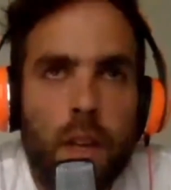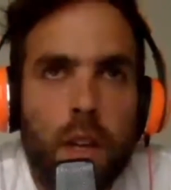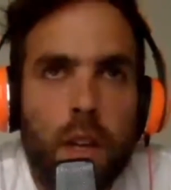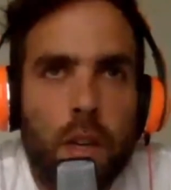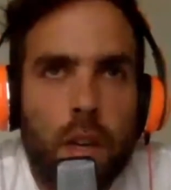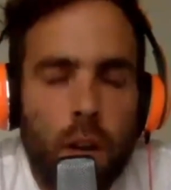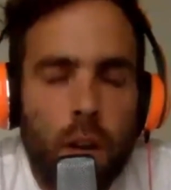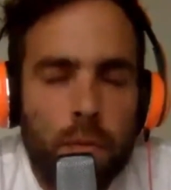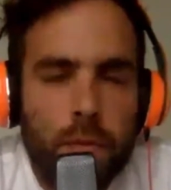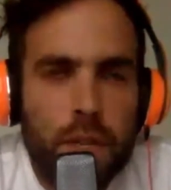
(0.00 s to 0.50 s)

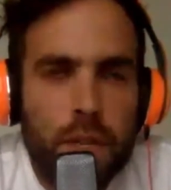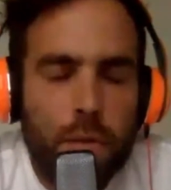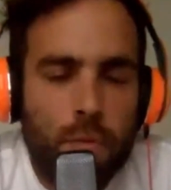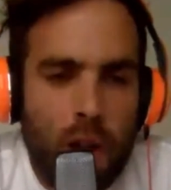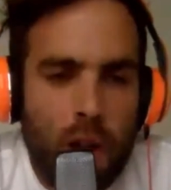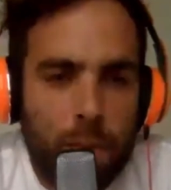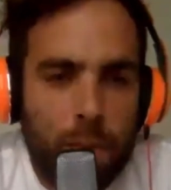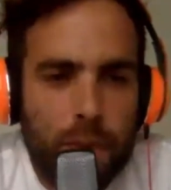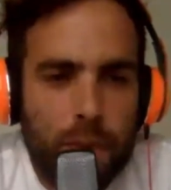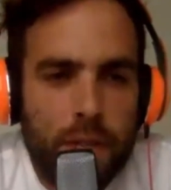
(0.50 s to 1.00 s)
obviously,
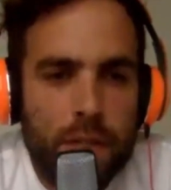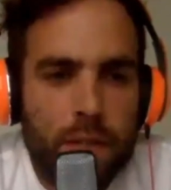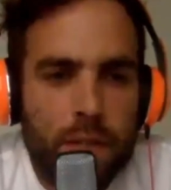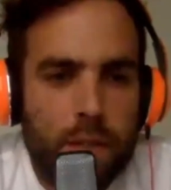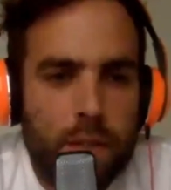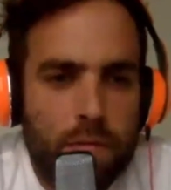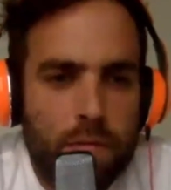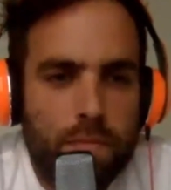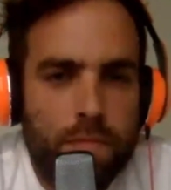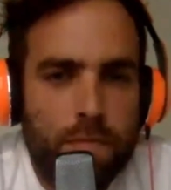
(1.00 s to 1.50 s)
rugby's
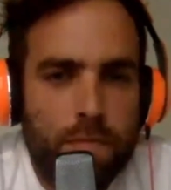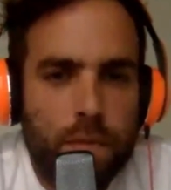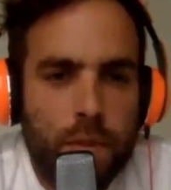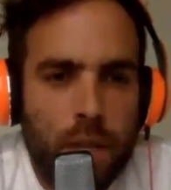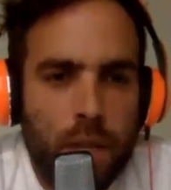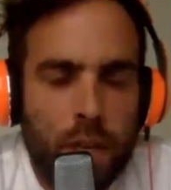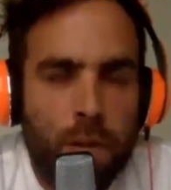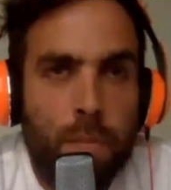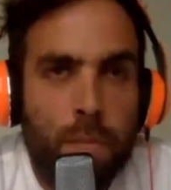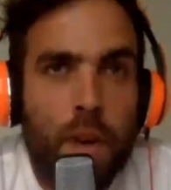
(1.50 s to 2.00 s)

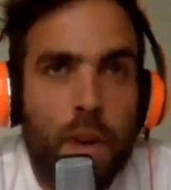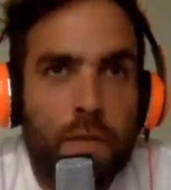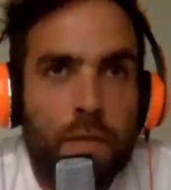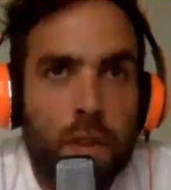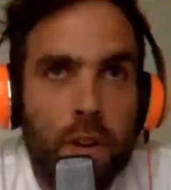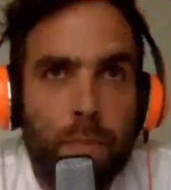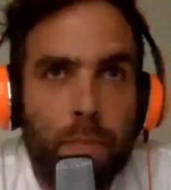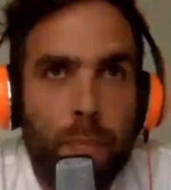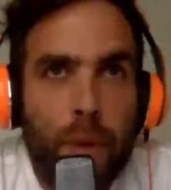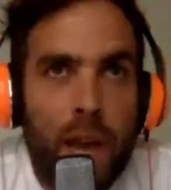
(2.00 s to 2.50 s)
in a bit of
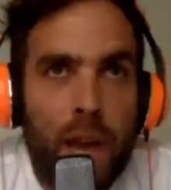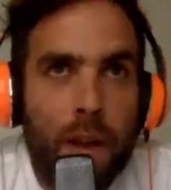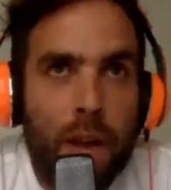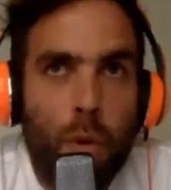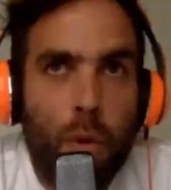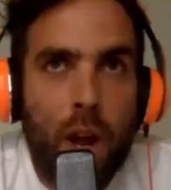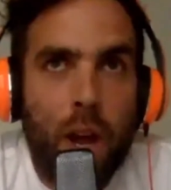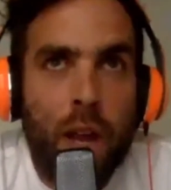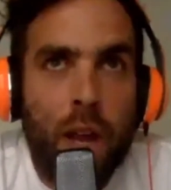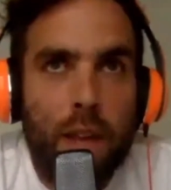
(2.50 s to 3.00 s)
a bad
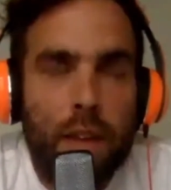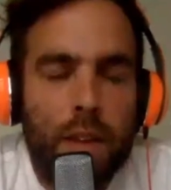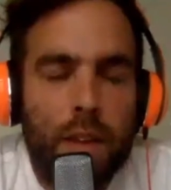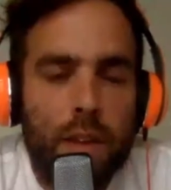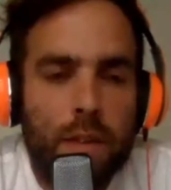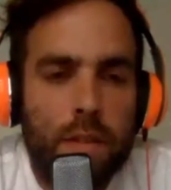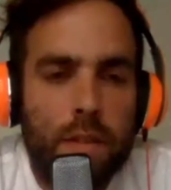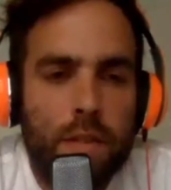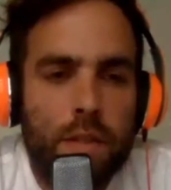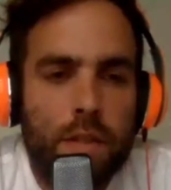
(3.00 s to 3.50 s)
way,
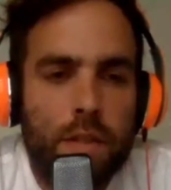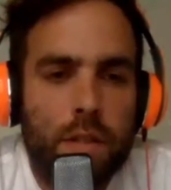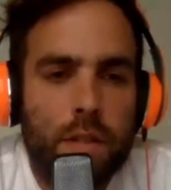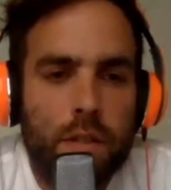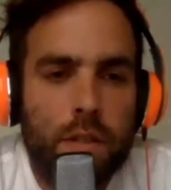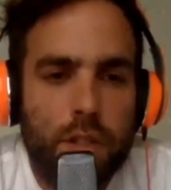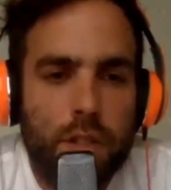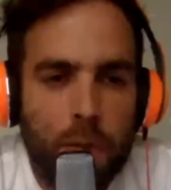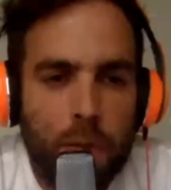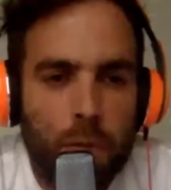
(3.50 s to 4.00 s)

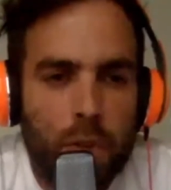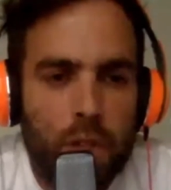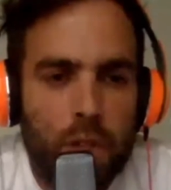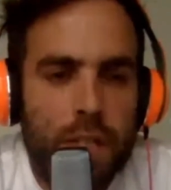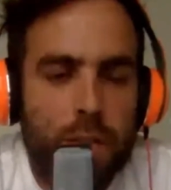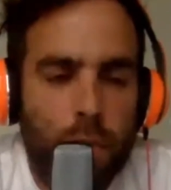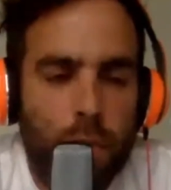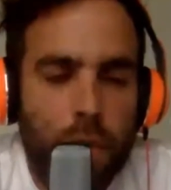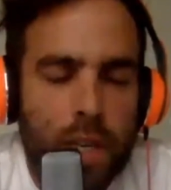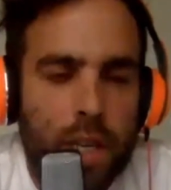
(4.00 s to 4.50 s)
generally
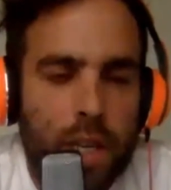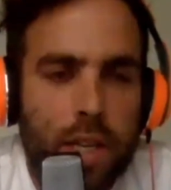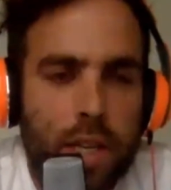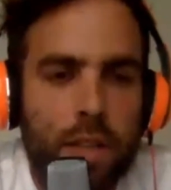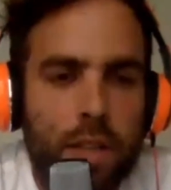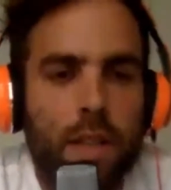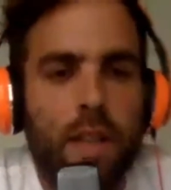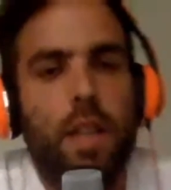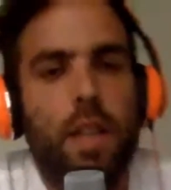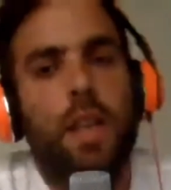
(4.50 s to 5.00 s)
speaking,
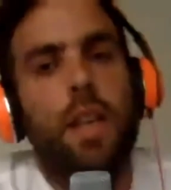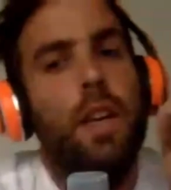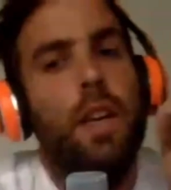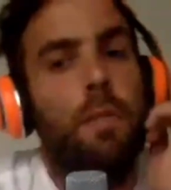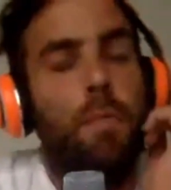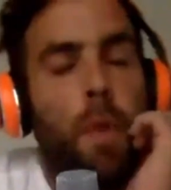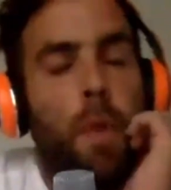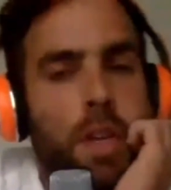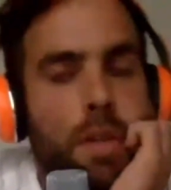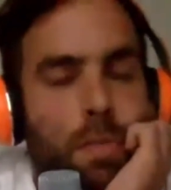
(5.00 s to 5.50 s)
in
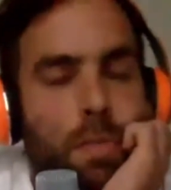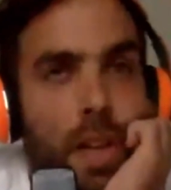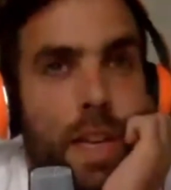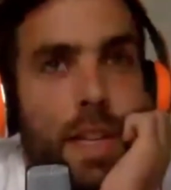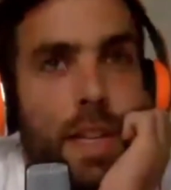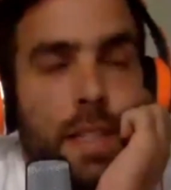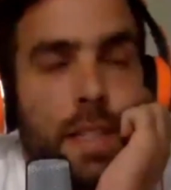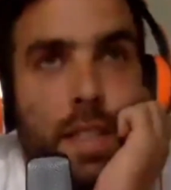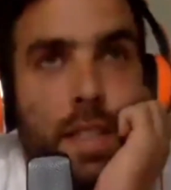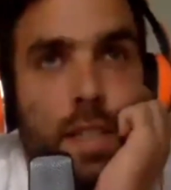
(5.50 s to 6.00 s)
most
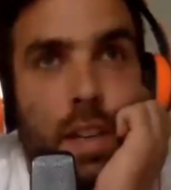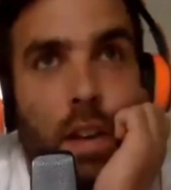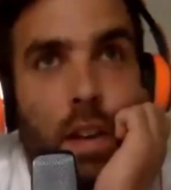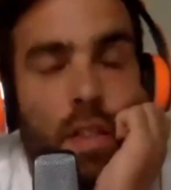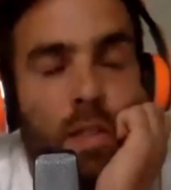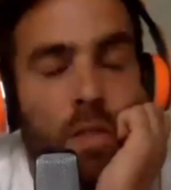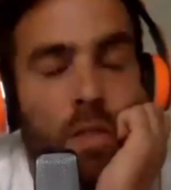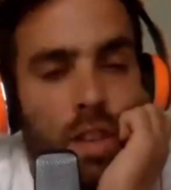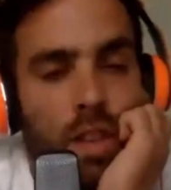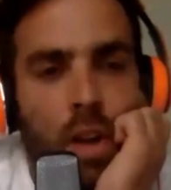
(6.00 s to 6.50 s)
places. So I
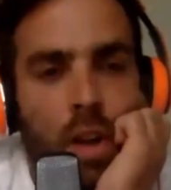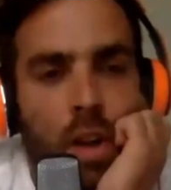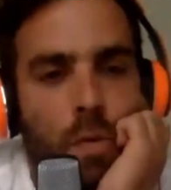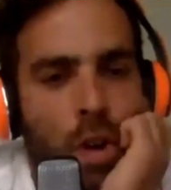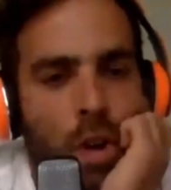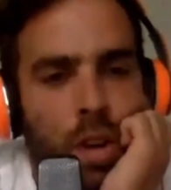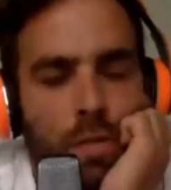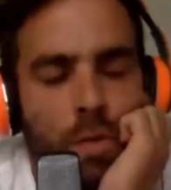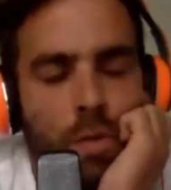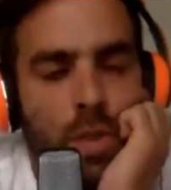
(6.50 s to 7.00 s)
thought, you know
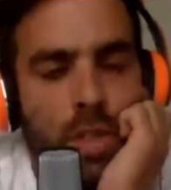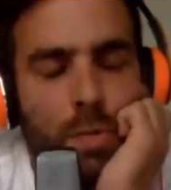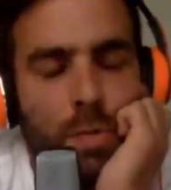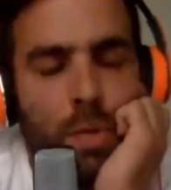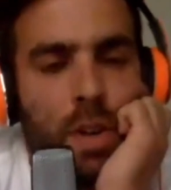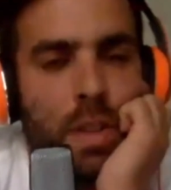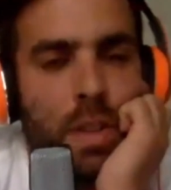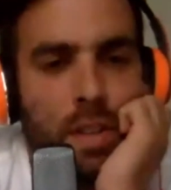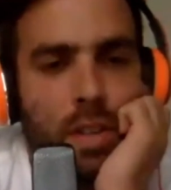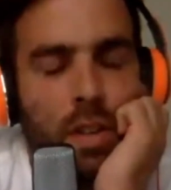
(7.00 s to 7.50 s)
what, I've always
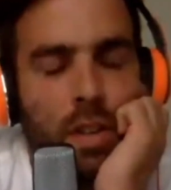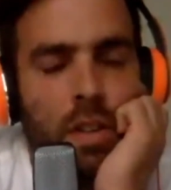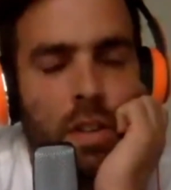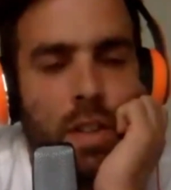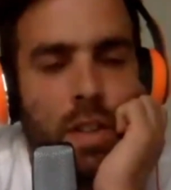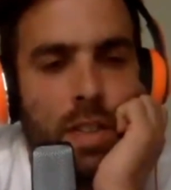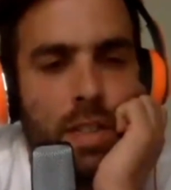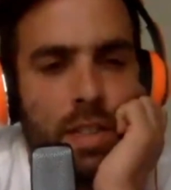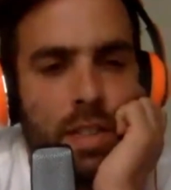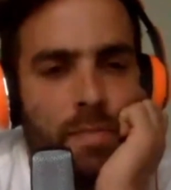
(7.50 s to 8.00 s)
wanted to do
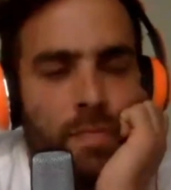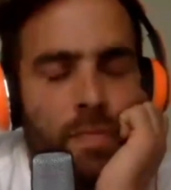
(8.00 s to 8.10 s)
this, and